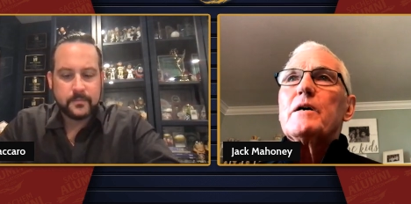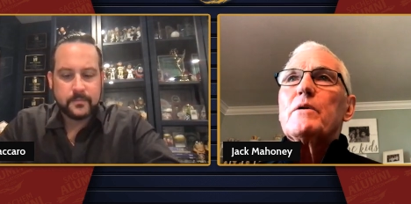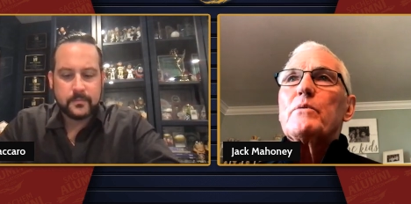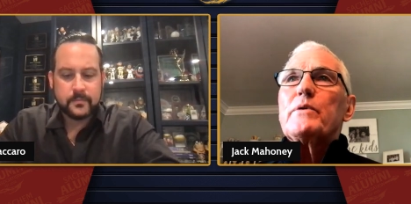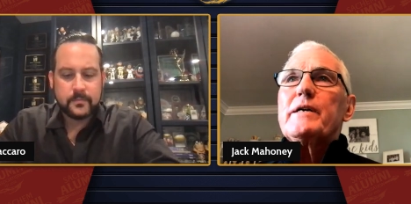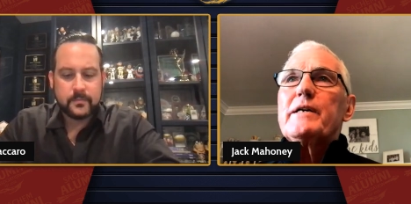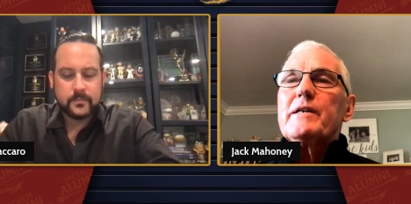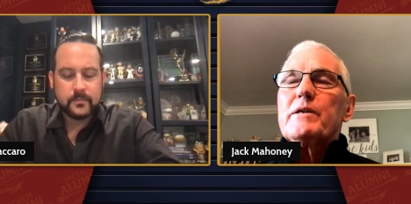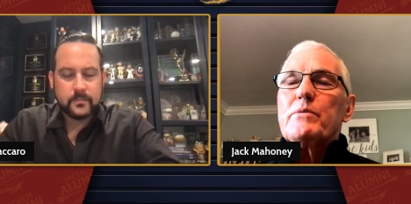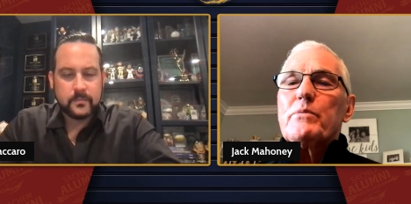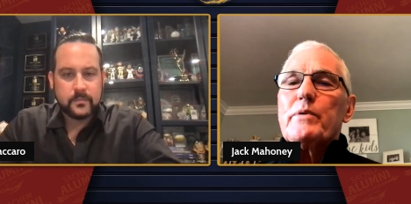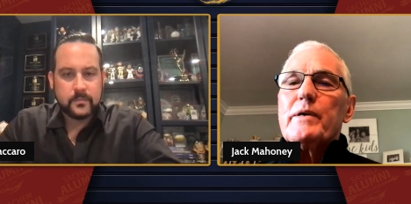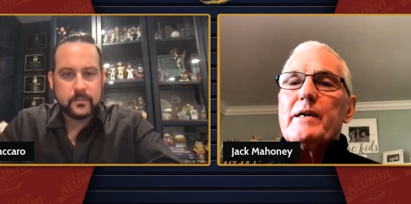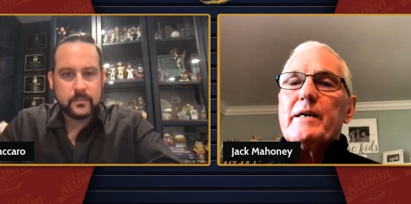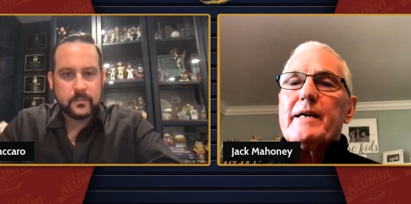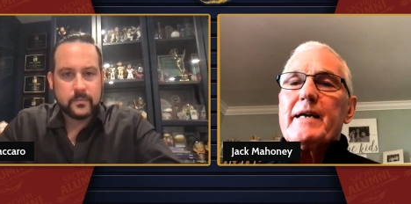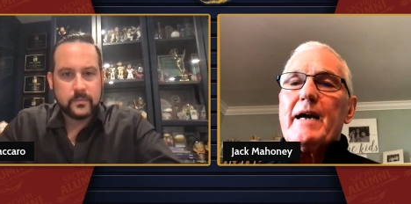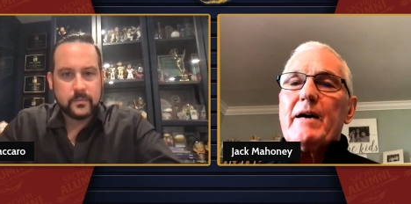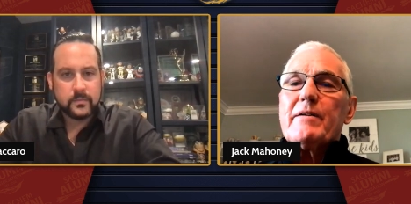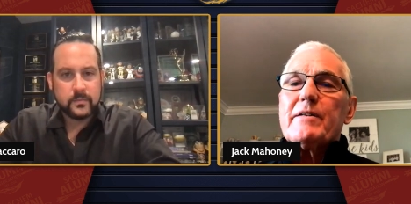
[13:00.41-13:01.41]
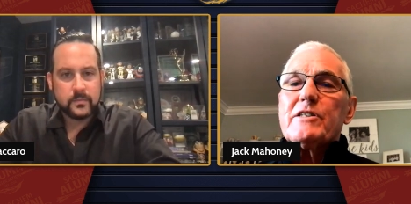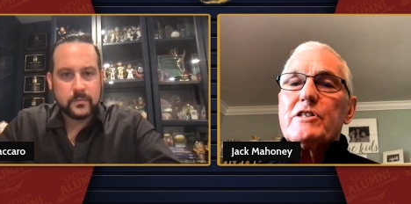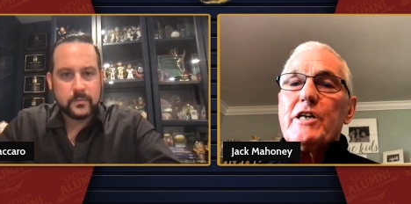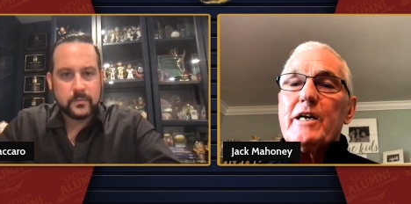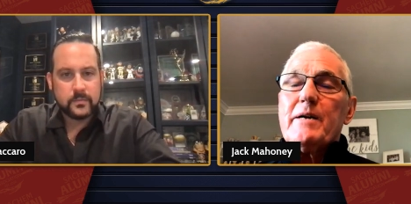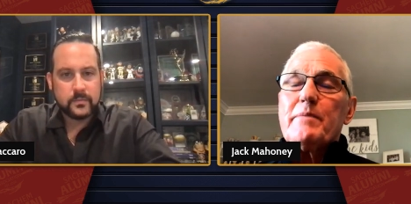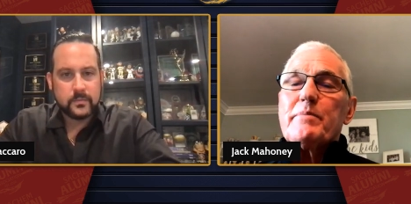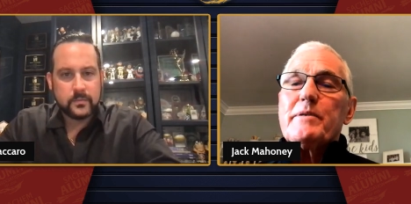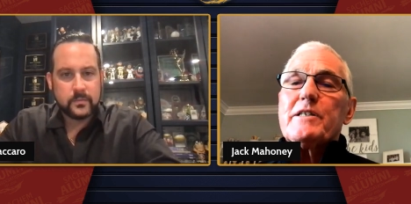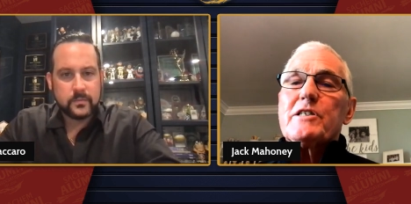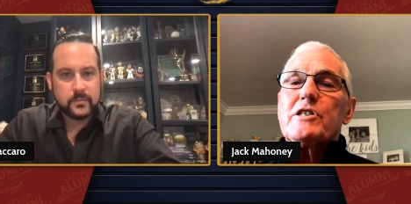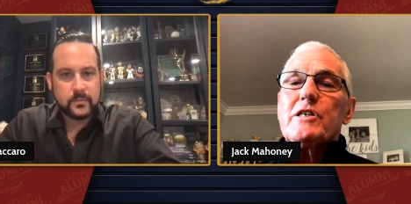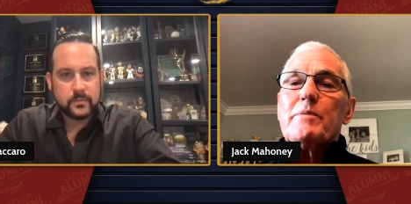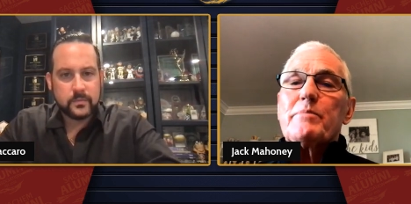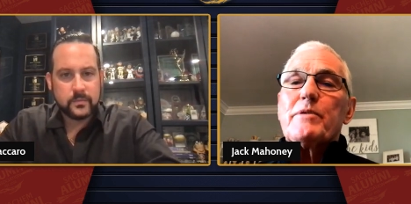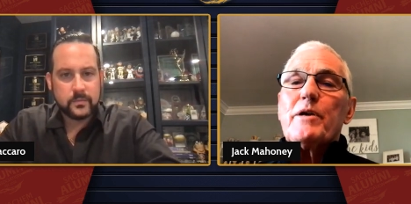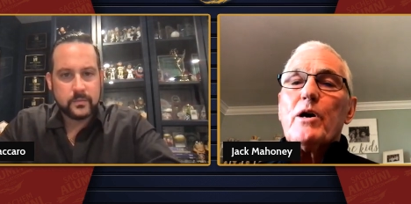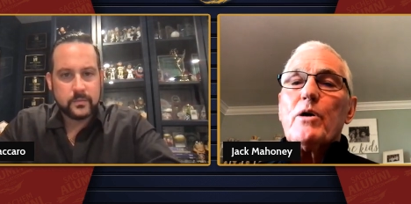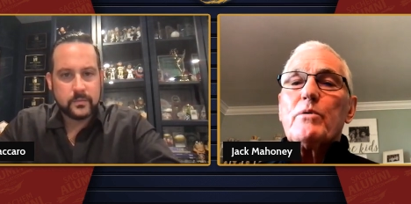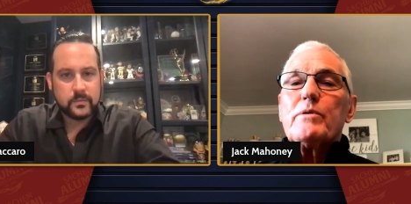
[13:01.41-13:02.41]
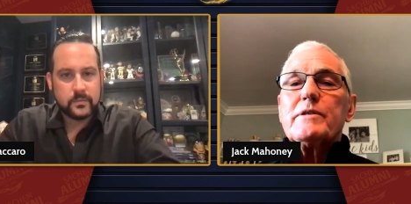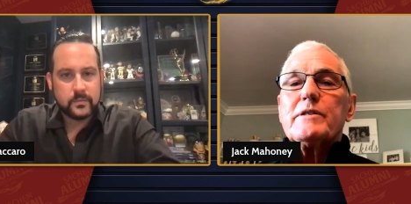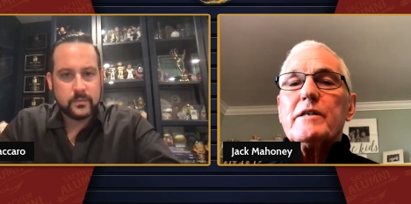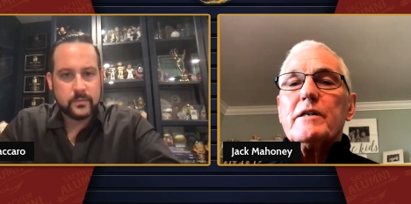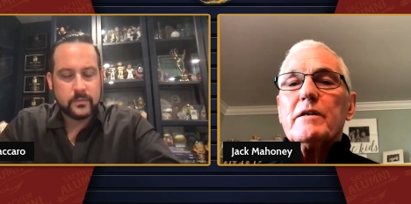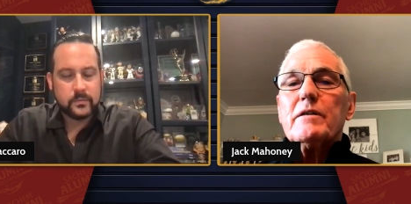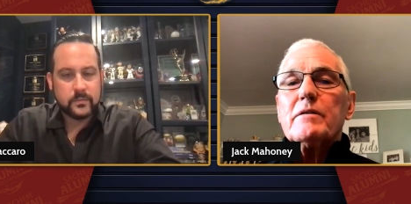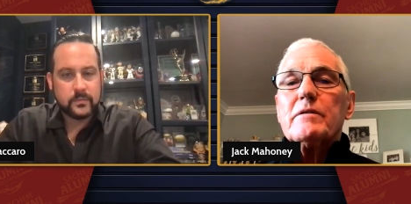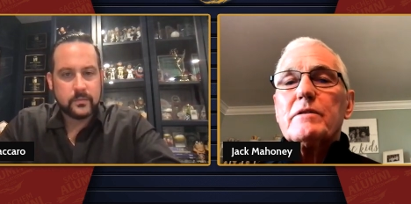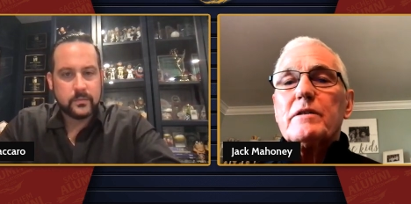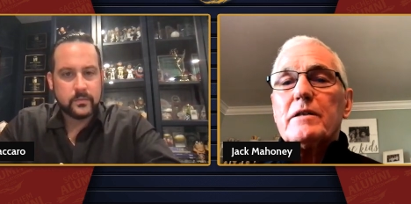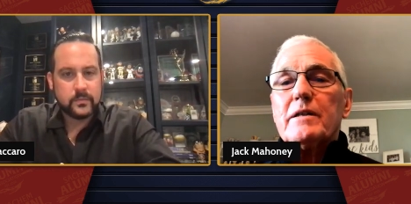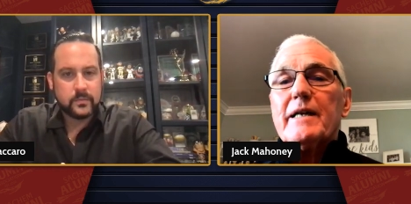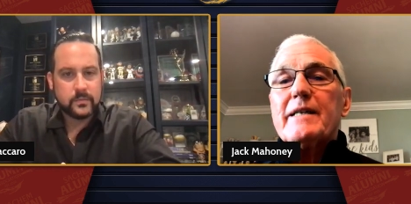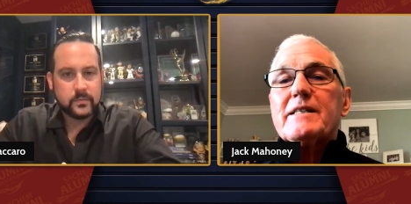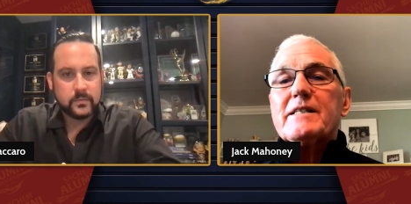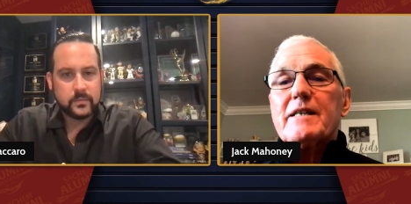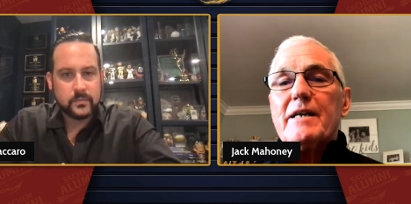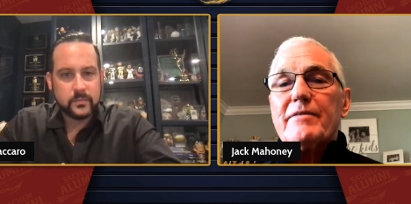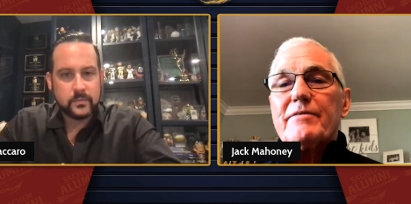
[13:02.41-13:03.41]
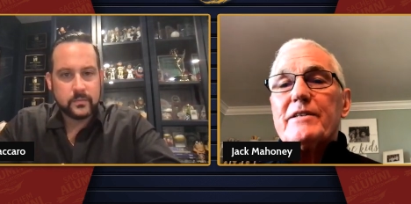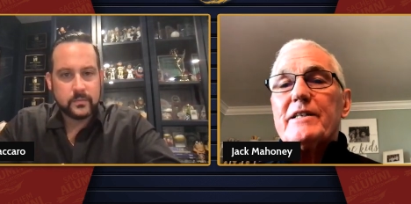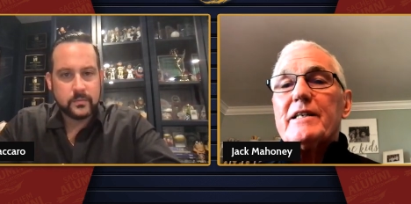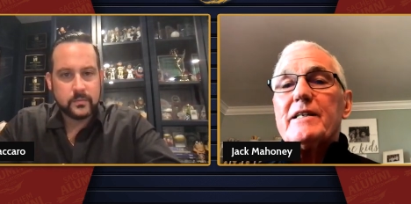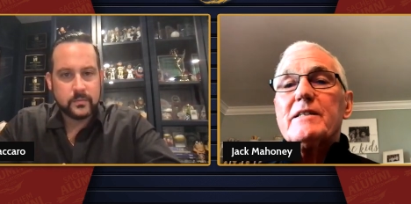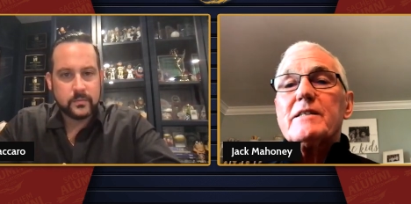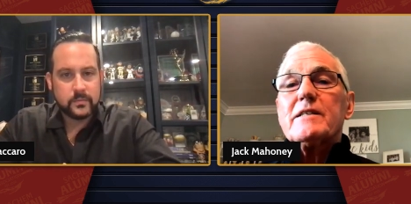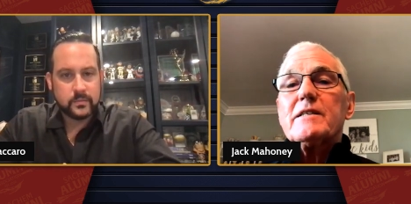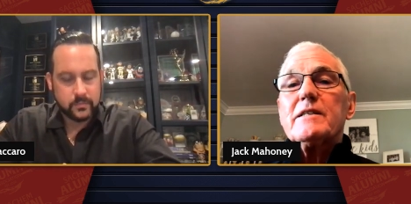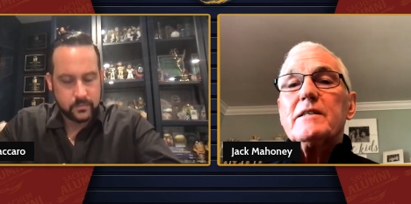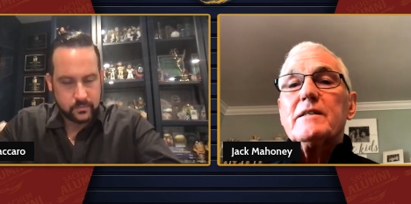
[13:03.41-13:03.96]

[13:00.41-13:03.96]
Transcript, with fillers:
Speaker 1: we didn't win a county championship though until the late '70s,